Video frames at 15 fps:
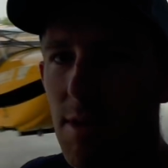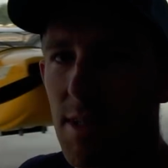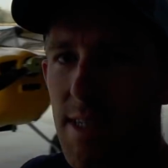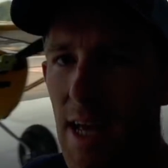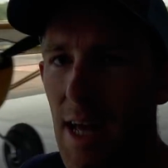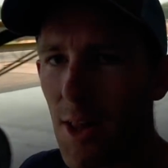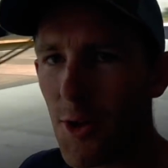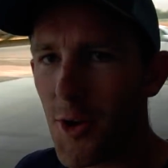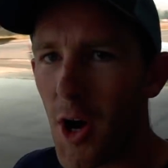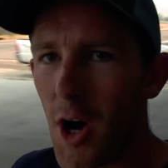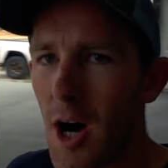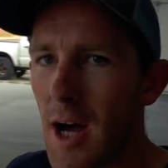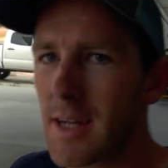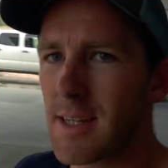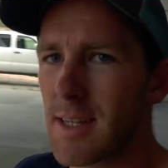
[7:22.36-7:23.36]
to tell or
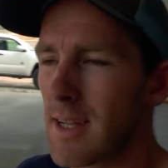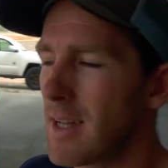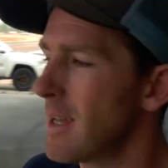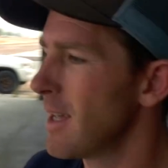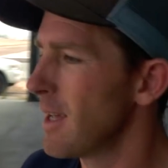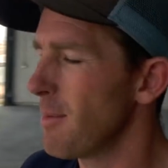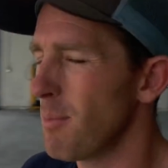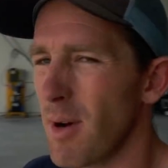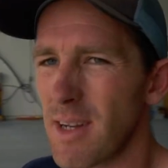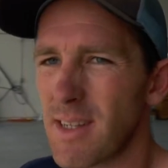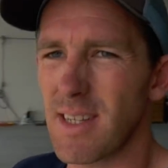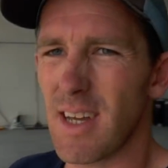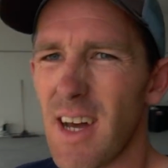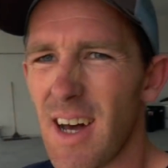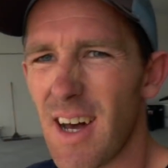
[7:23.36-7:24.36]
not, but
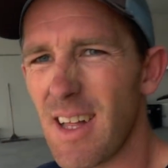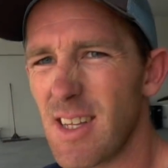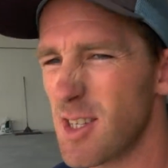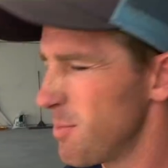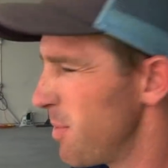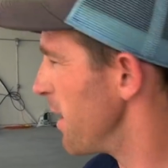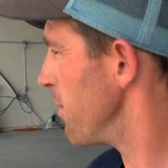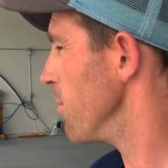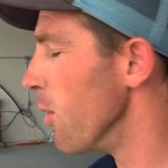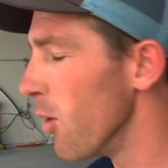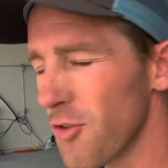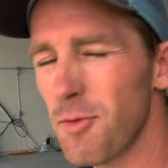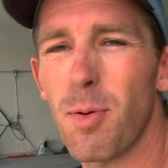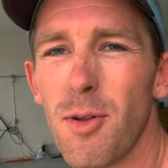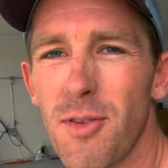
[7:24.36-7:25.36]
this has been a
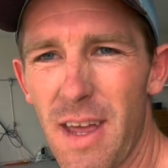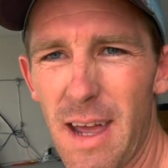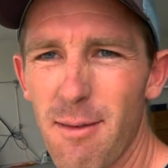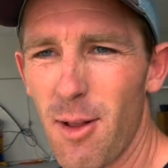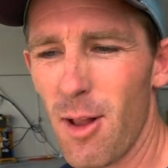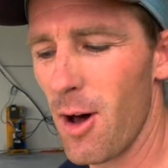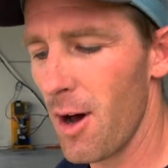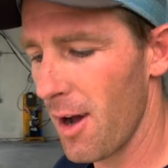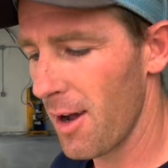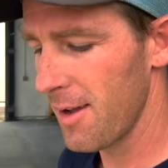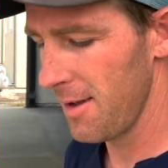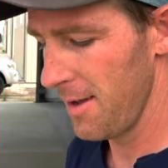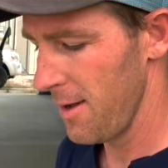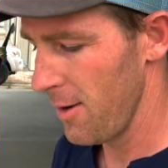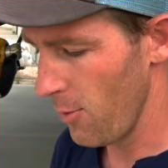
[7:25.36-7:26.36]
multiple day vlog.
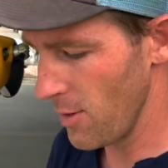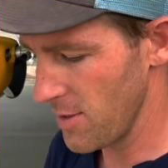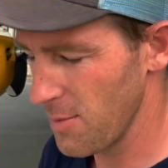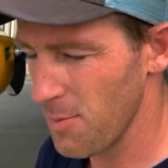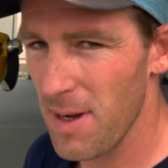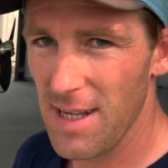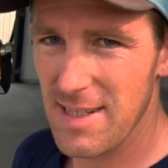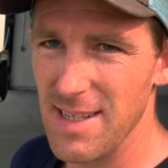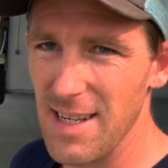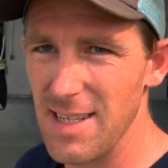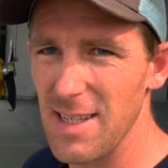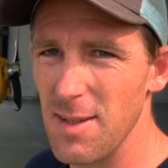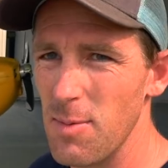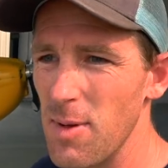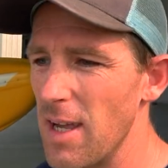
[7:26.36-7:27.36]
Wasn't my
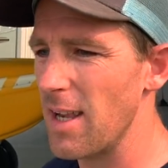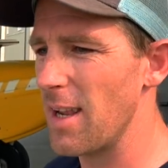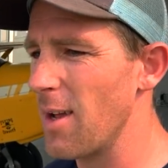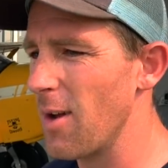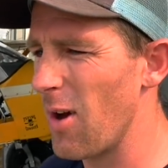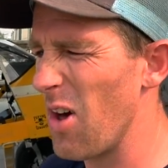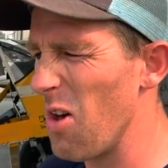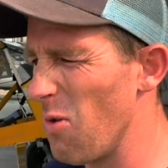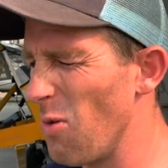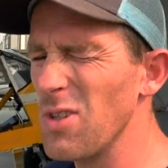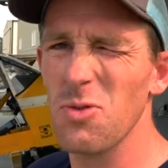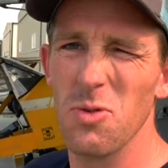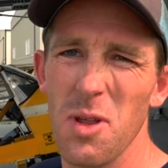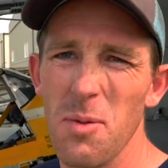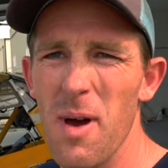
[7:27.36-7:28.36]
intent in the beginning. Well, it
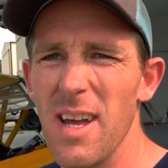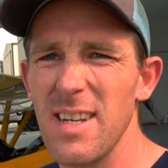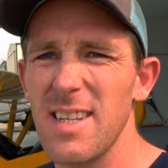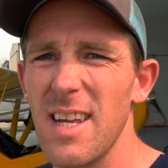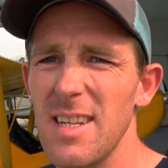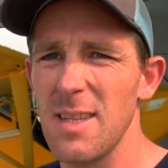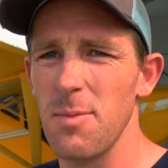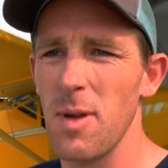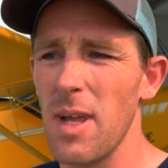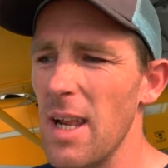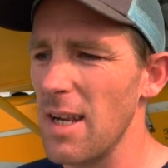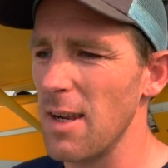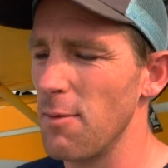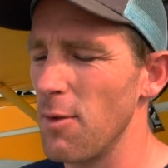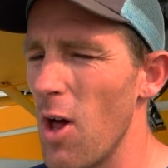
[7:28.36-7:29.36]
wasn't really my intent in the
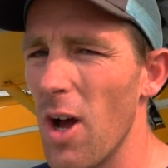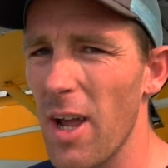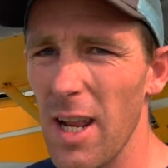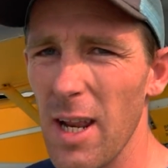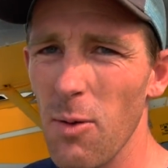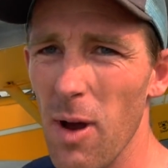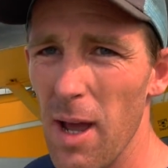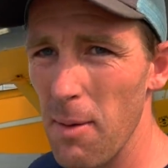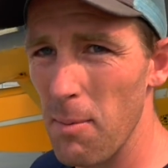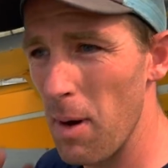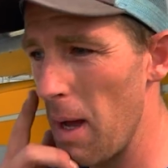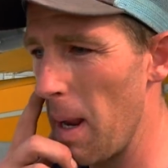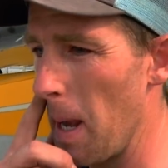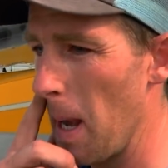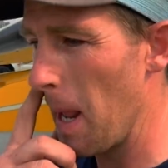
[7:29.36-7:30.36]
beginning to vlog anyway,
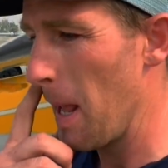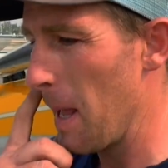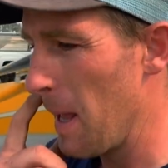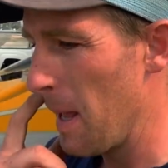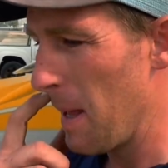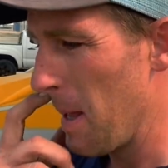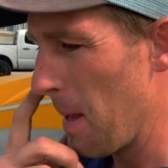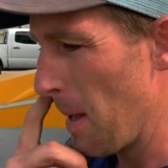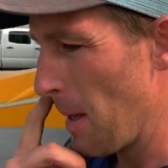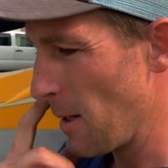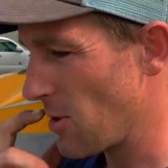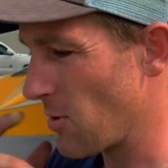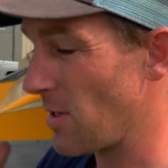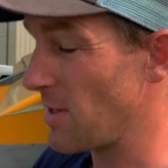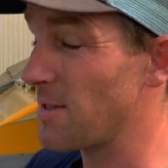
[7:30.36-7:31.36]
but
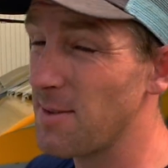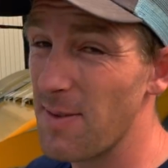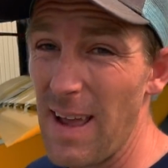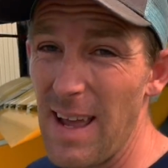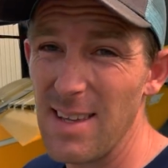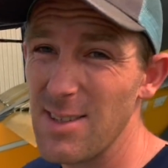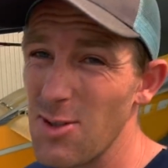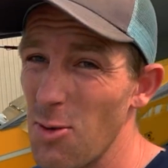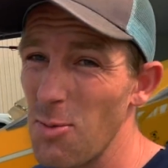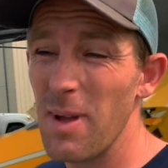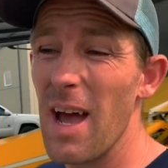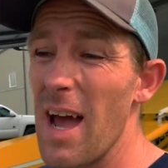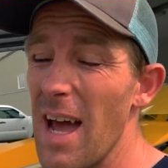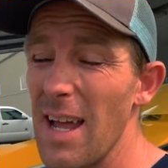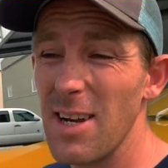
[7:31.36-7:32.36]
Trent's fans told me
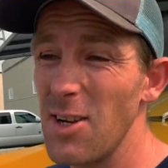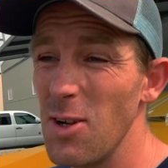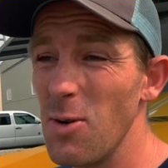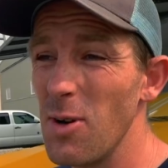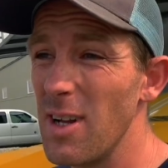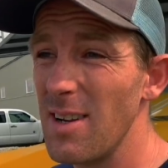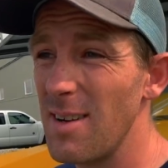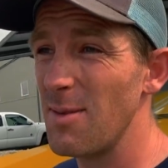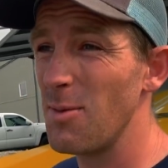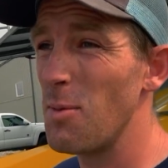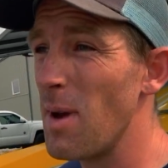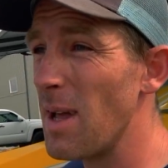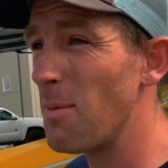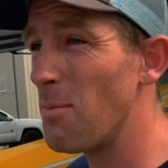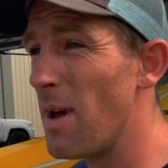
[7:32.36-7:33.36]
I had to do it. We
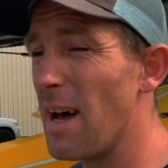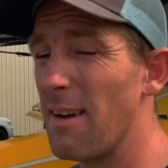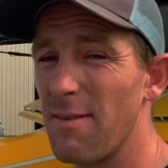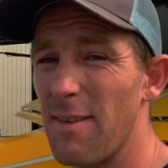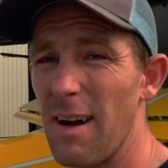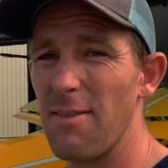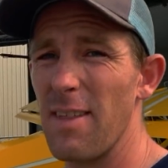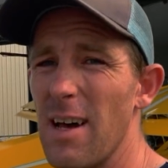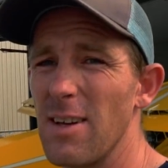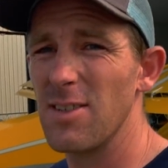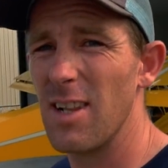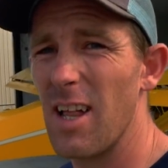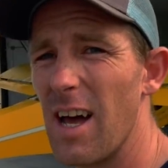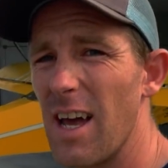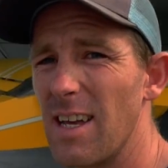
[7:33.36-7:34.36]
made a bet,
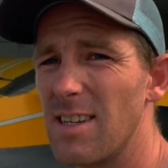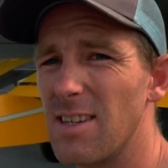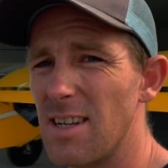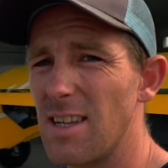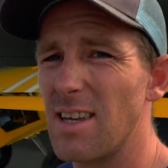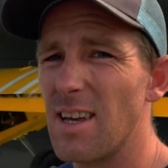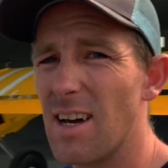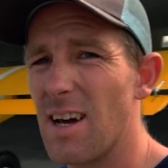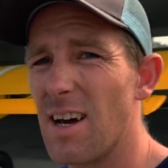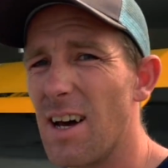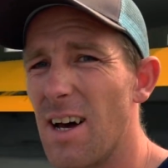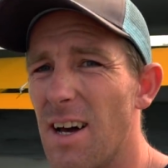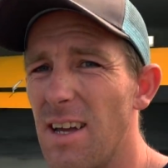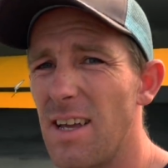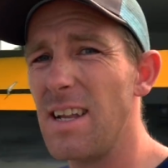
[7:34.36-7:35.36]
5,000 likes, and
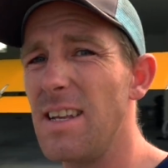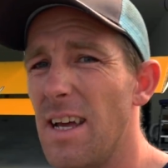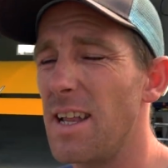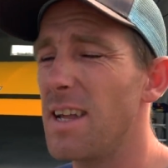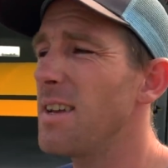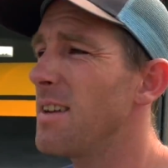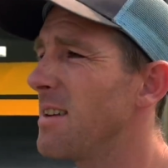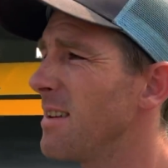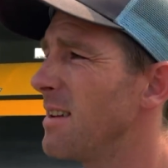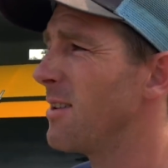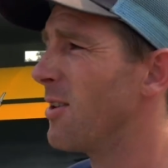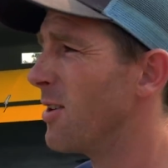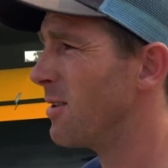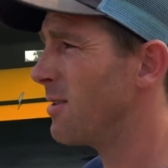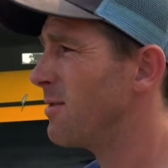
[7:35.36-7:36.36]
he did it.
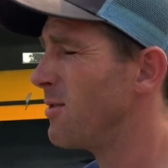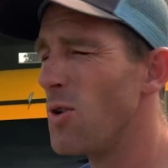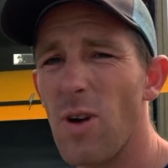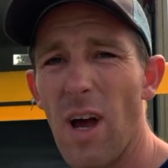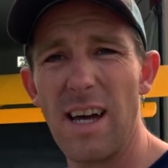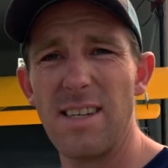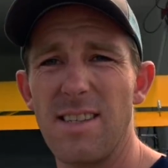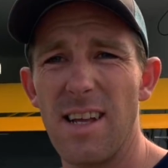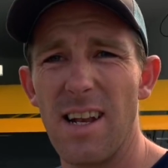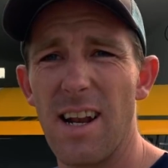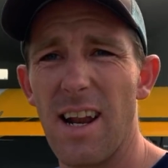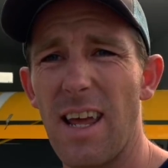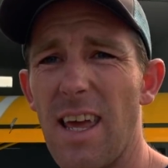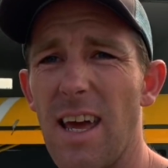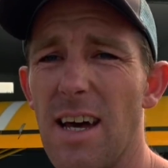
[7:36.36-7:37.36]
Or you guys did it,
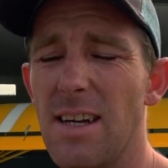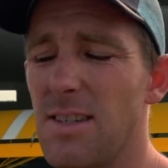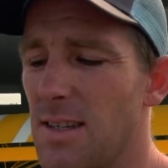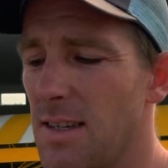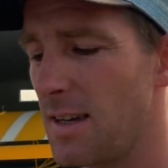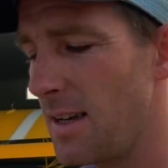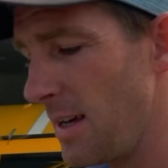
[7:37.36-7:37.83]
I guess.